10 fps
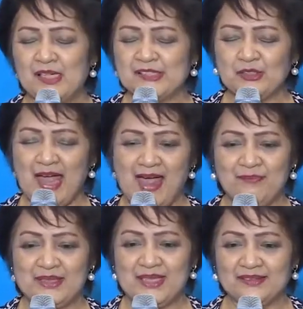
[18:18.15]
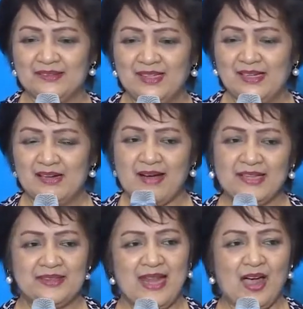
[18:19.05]
so happy that
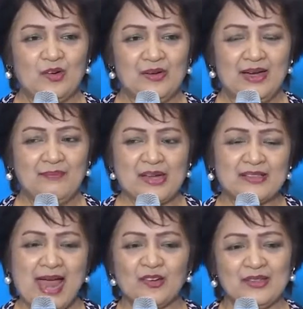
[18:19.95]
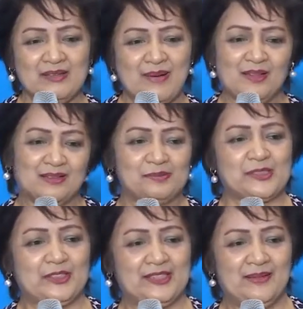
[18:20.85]
right now, meron na akong ibang
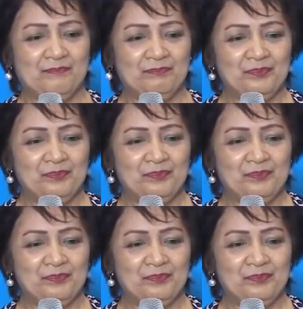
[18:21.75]
option.